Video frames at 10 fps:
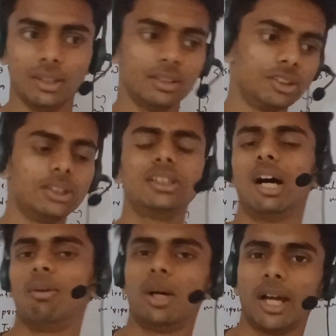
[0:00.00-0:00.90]
In
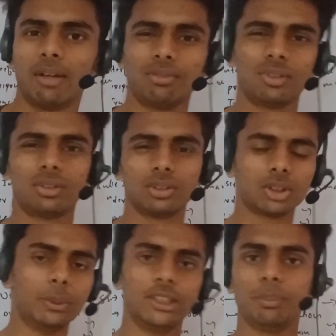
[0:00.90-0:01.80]
Java have a
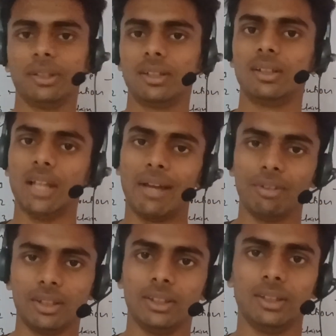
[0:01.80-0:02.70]
specific
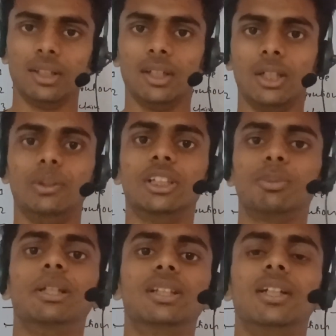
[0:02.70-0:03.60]
library which is
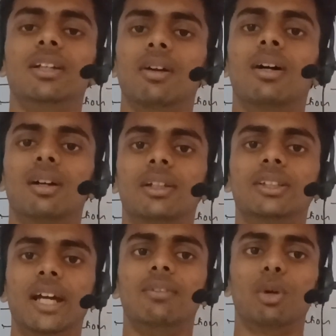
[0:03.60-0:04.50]
specially
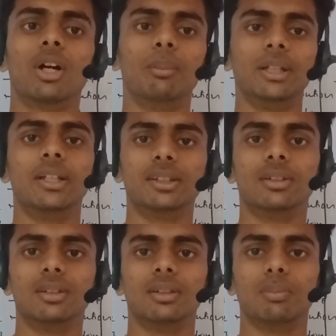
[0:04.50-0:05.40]
designed for
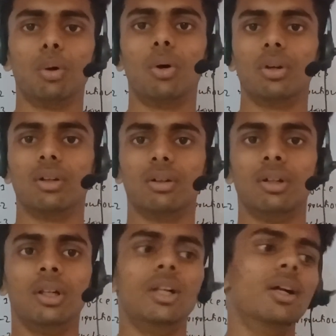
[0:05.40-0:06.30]
communication for
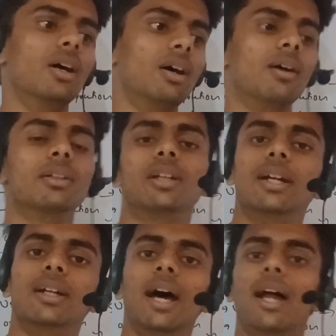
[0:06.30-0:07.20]

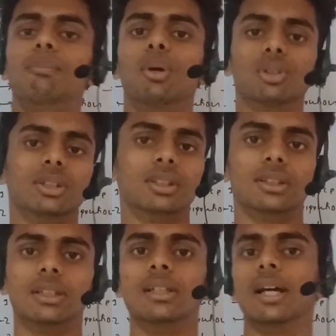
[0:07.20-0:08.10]
thread and
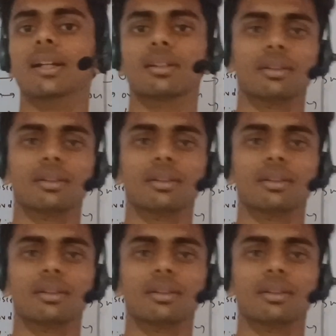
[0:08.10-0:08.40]
processes in that